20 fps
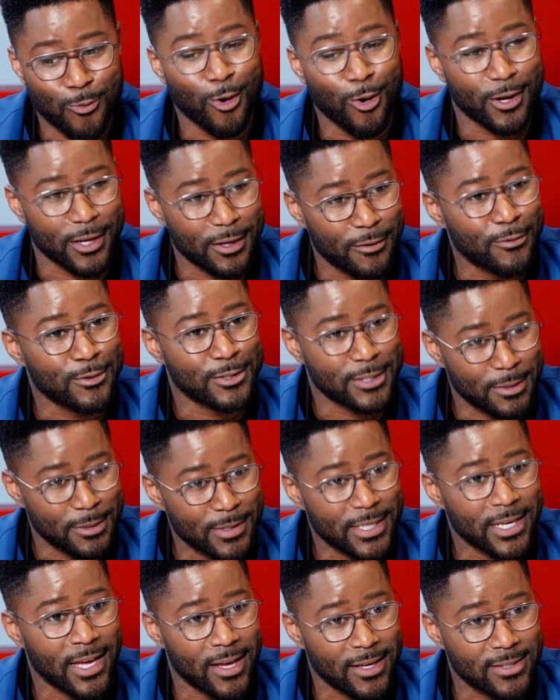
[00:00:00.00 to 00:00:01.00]
working for
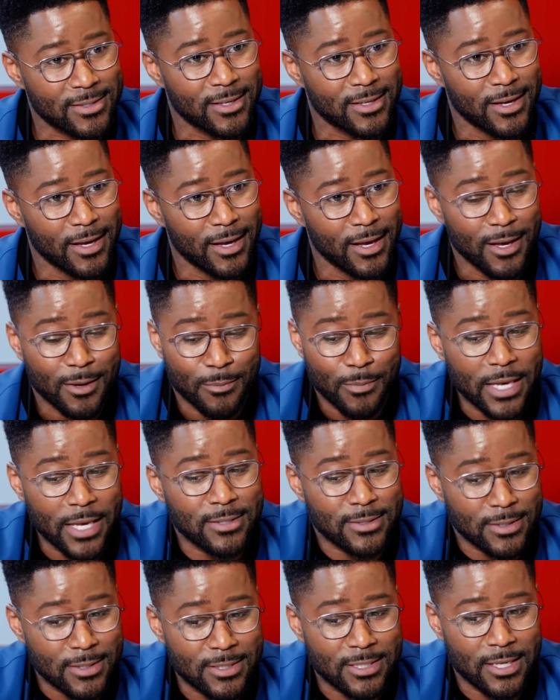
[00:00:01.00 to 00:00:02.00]
CBS,
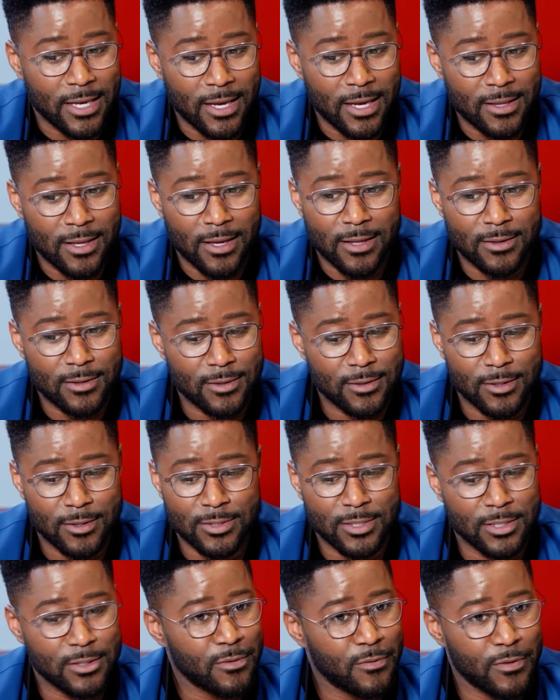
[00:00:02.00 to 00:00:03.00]
basically saying that
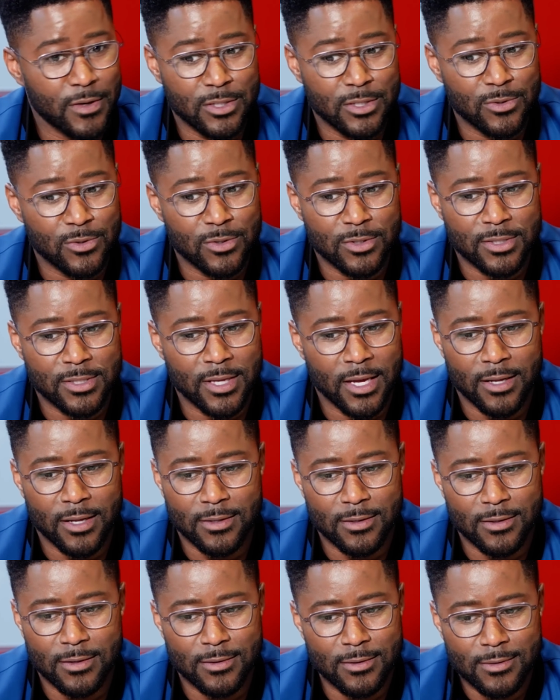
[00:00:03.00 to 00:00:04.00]
there's individuals
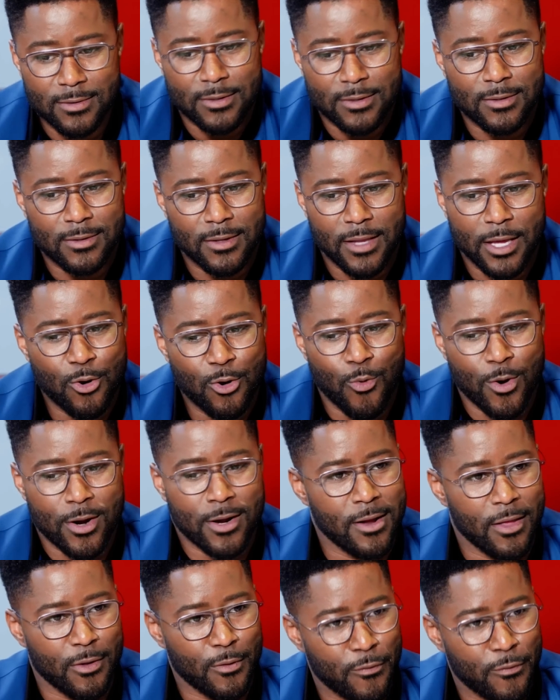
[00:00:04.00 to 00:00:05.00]
that they don't
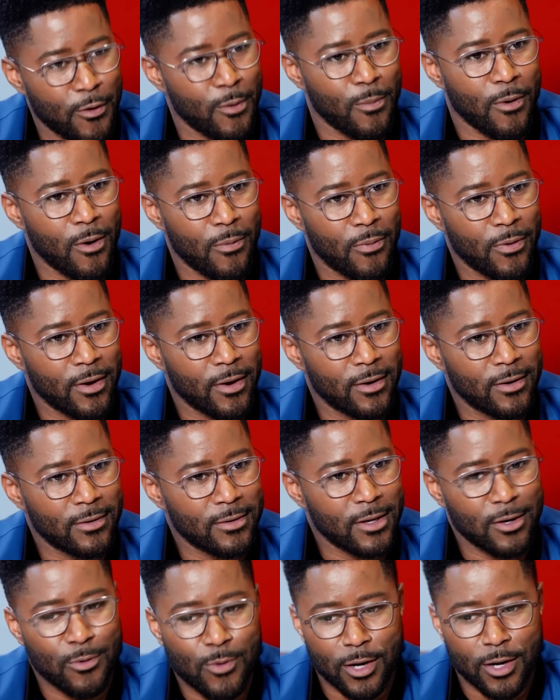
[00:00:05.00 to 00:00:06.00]
want another football player.
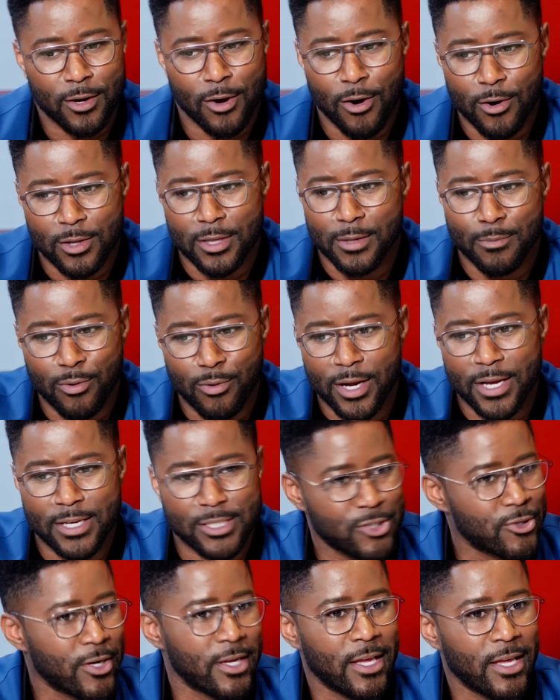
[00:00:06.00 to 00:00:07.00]
They don't want Kirkland,
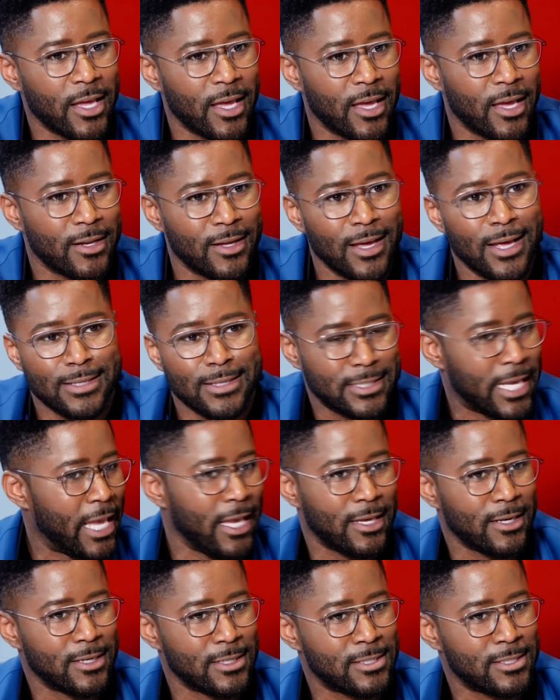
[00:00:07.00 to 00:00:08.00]
Brand, Strahan
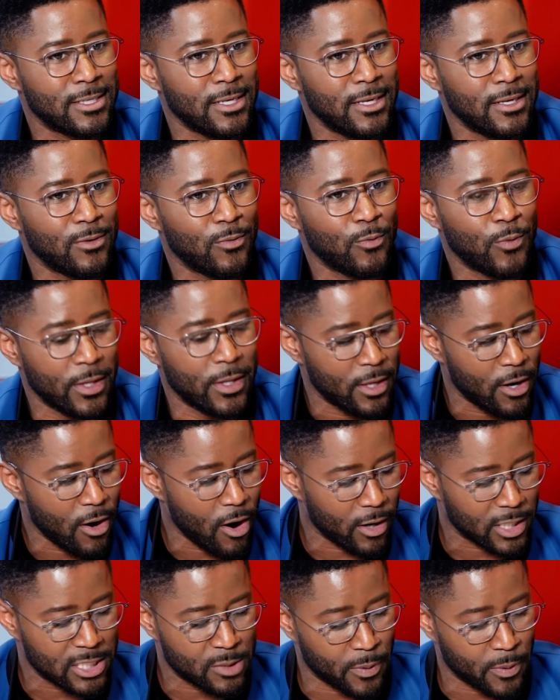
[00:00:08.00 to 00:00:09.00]
taking a seat when there
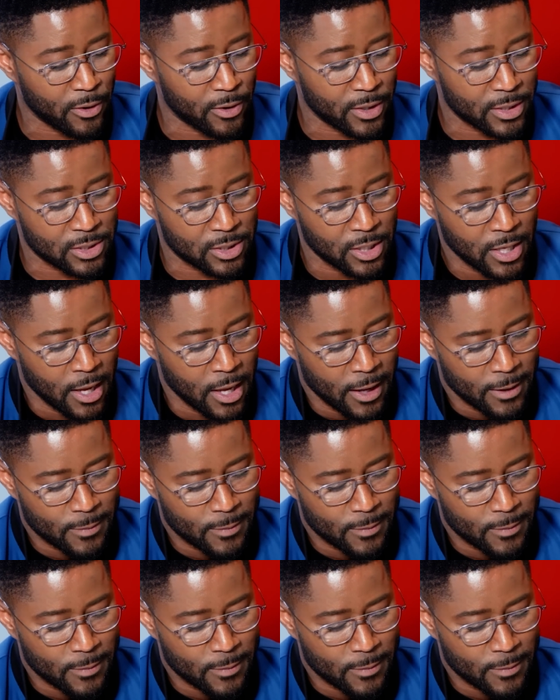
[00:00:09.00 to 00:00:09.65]
are experienced